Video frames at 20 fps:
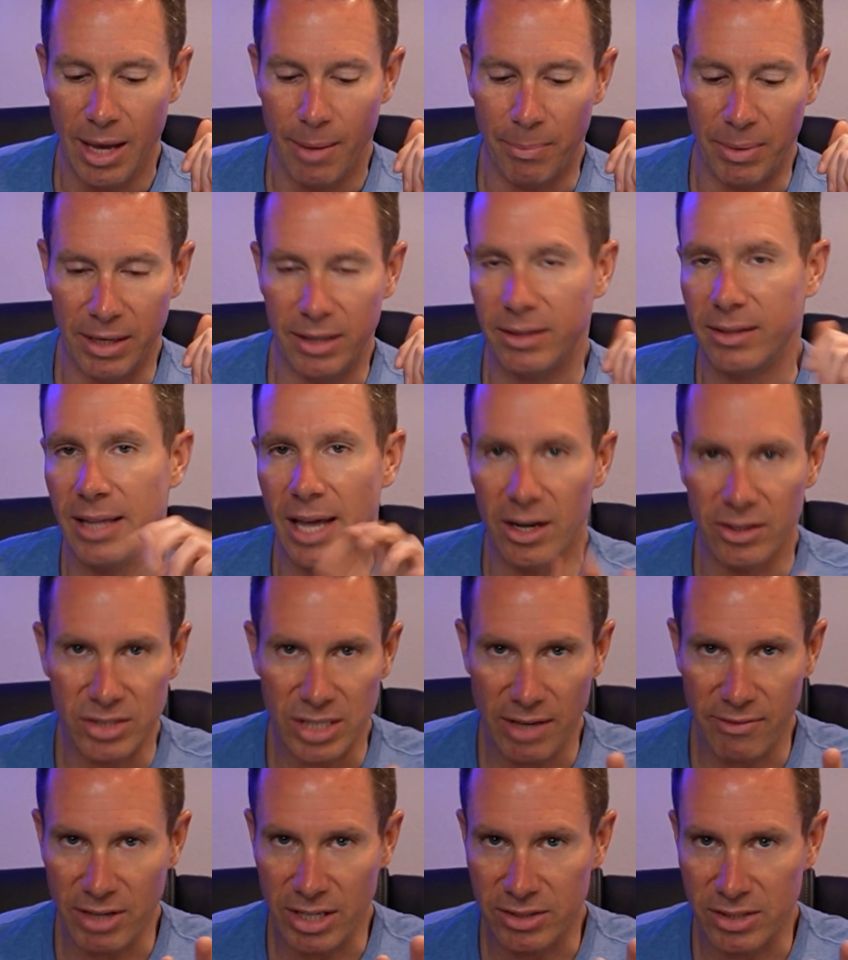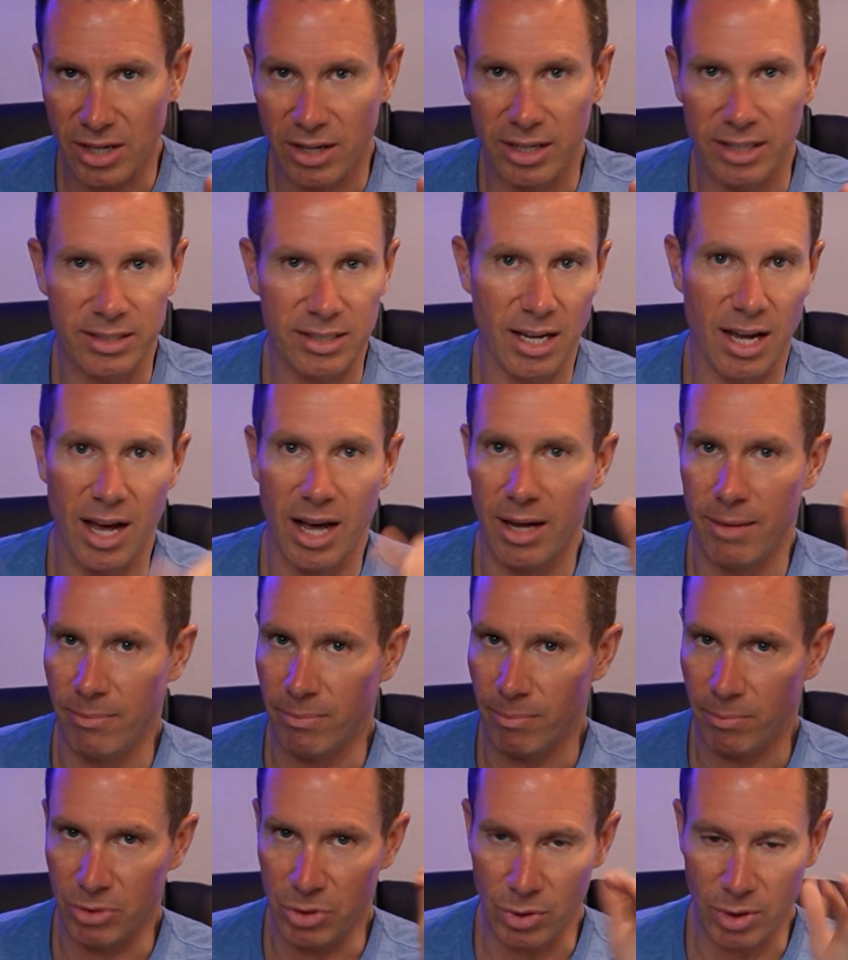But that'll save you a ton of
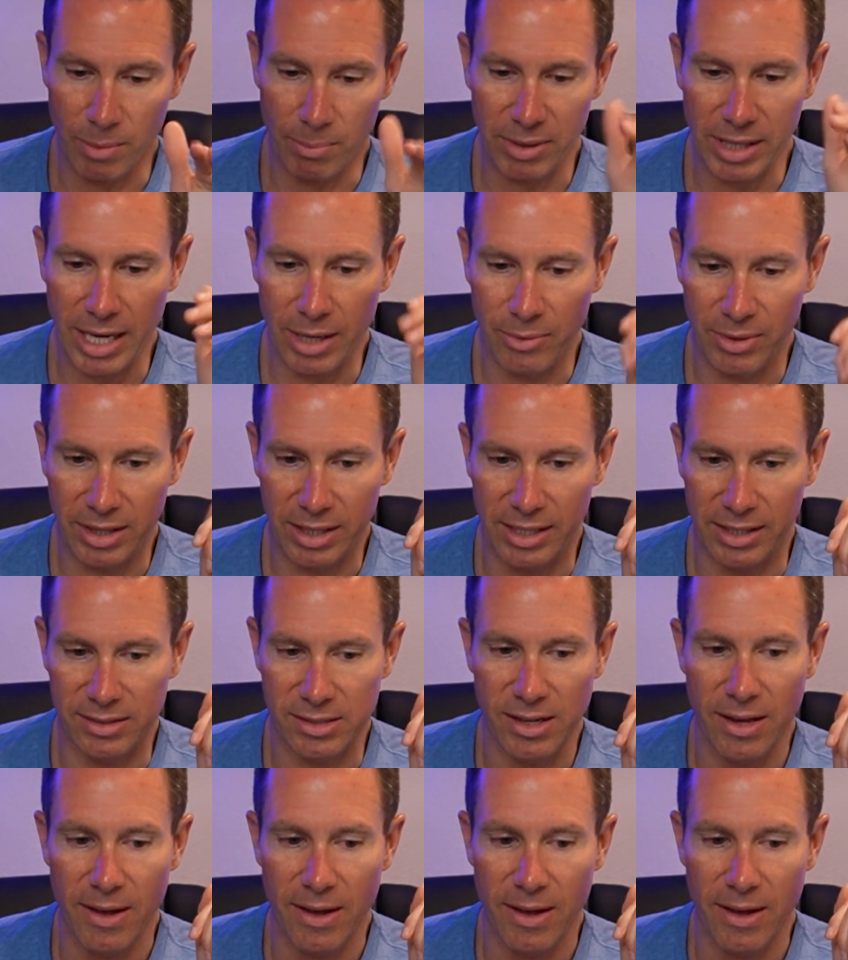time. You can play with these.